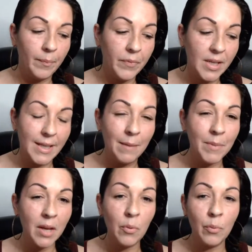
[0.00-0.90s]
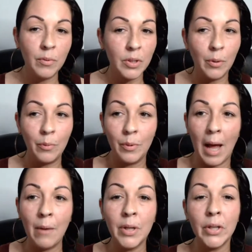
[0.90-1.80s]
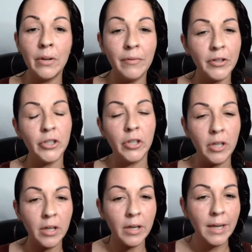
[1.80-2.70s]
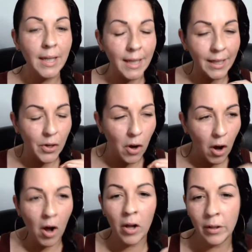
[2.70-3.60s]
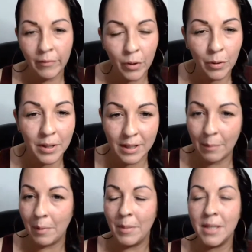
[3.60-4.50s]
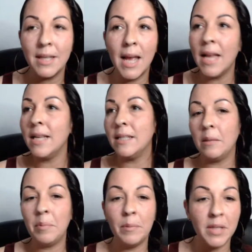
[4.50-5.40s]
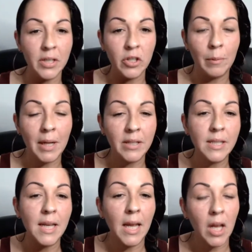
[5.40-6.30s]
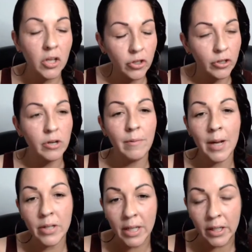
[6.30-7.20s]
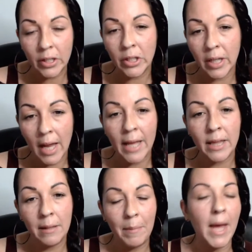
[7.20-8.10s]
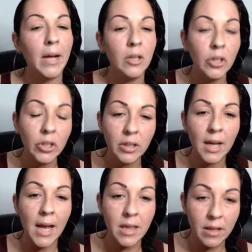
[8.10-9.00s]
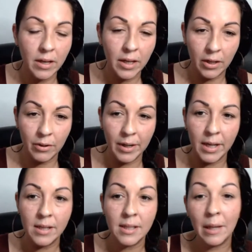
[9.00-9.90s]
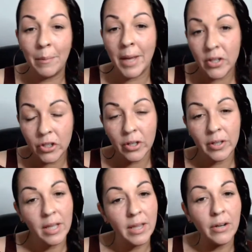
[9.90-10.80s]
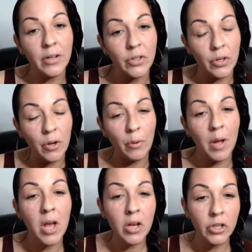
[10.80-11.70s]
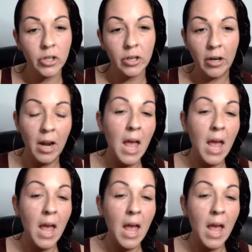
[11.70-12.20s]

Same thing. So I would look for sugar in all of your supplements, any supplements that you're about to take. Turn around and look at the back, look at the ingredients, and make sure that there is no sugar.